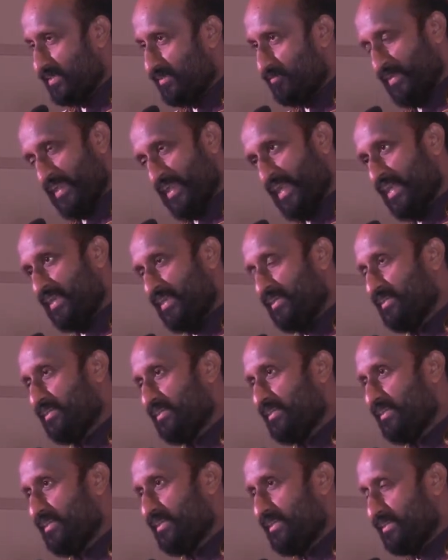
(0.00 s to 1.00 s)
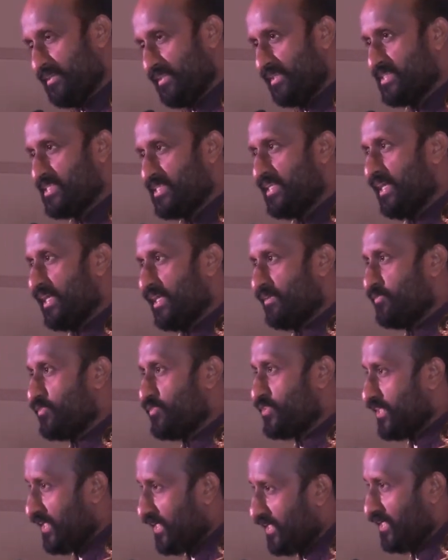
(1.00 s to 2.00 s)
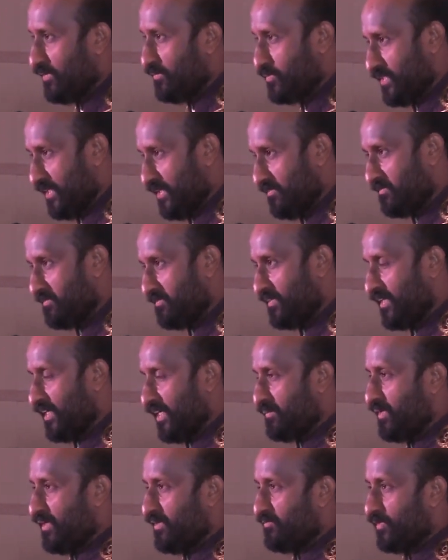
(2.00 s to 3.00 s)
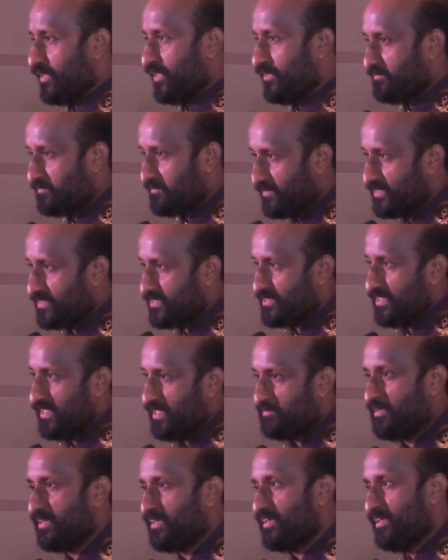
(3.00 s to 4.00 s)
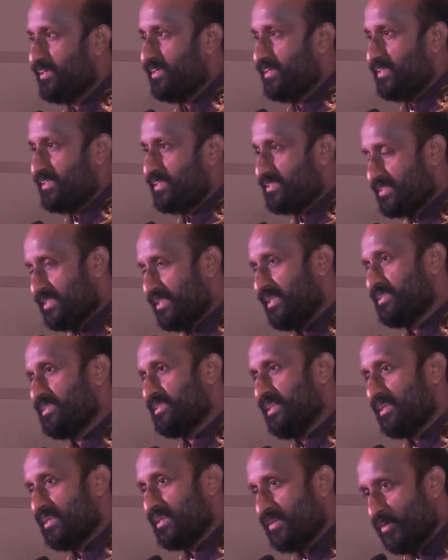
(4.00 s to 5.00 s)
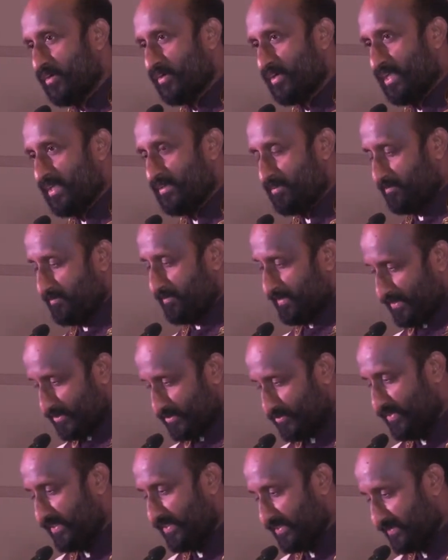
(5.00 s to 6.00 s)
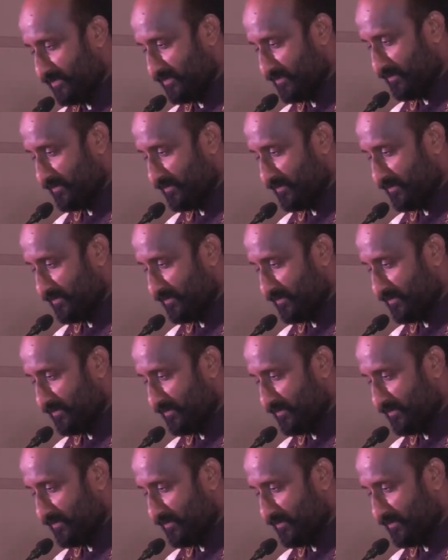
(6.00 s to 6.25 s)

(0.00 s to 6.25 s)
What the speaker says: We had the TRF chair himself coming for the first ever CSR conclave of our district.